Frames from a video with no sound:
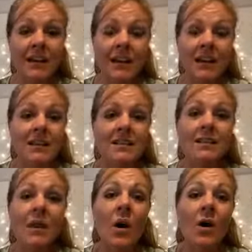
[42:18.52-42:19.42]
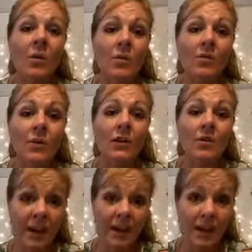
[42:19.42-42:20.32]
And so when
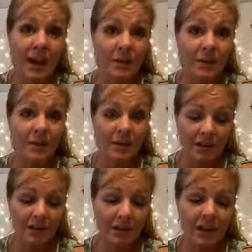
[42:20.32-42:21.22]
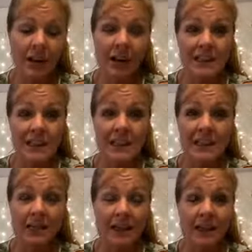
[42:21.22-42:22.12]
you wake up, you hear and see
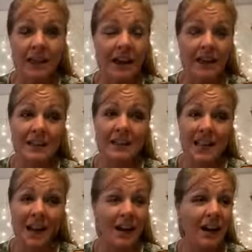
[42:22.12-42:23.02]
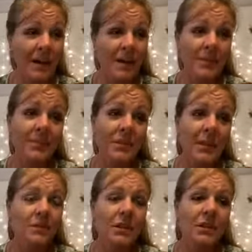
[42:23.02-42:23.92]
stuff like that, and it's scary,
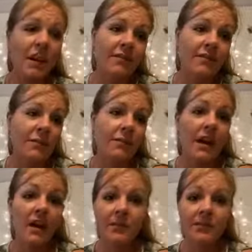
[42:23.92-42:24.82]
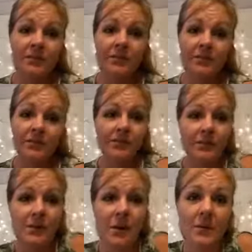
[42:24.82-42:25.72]
but you have to be brave.
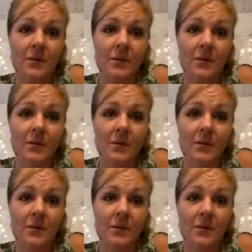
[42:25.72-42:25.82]
So.